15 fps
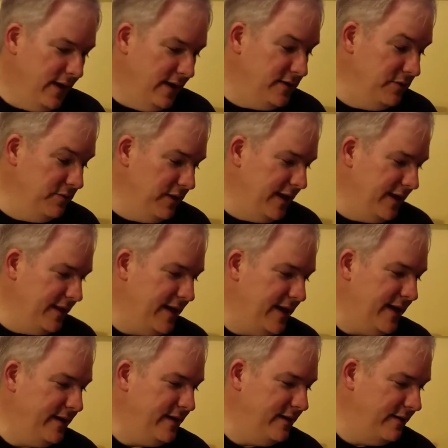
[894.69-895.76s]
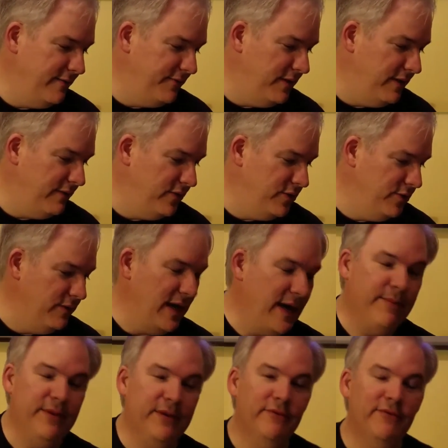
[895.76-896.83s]
I do like that, and if you ever do
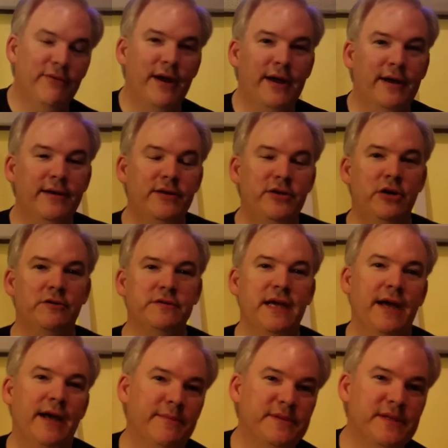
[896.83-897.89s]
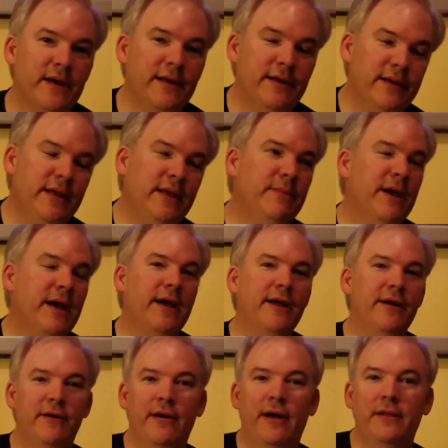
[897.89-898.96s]
happen to find gel tabs on
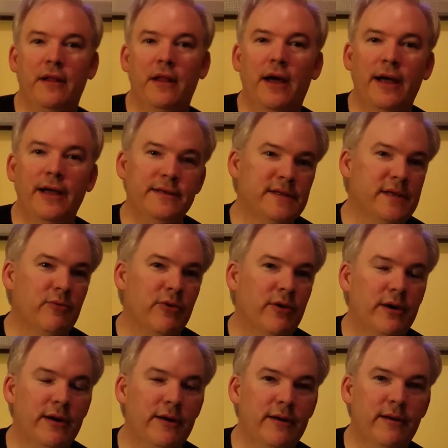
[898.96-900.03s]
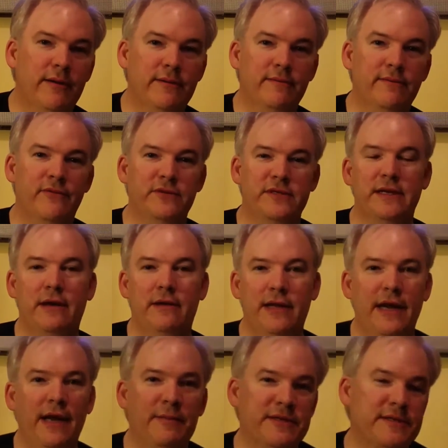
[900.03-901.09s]
eBay or online somewhere for sale on
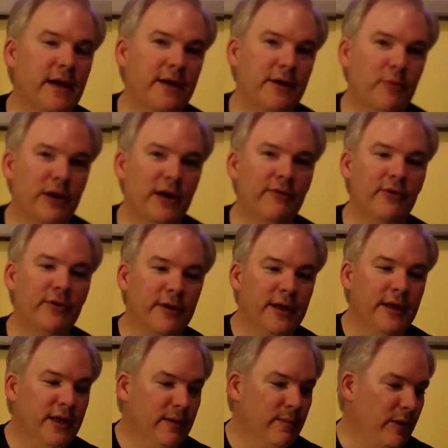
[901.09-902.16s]
Amazon or whatever, you